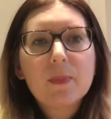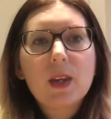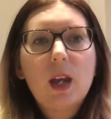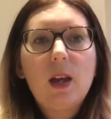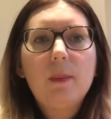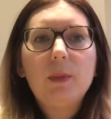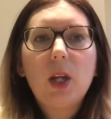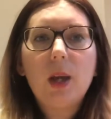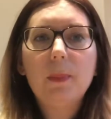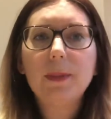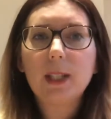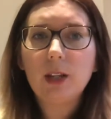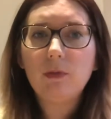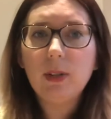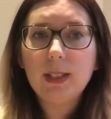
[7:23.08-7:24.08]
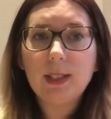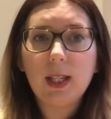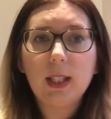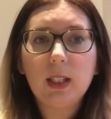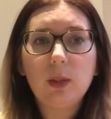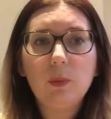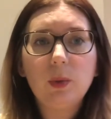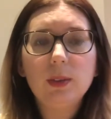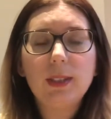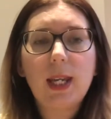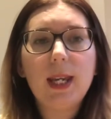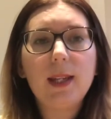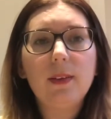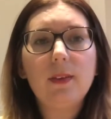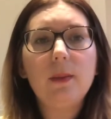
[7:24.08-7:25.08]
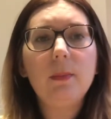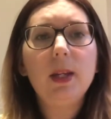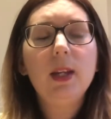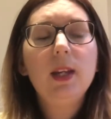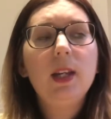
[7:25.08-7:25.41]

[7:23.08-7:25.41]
Curbside recycling will take them.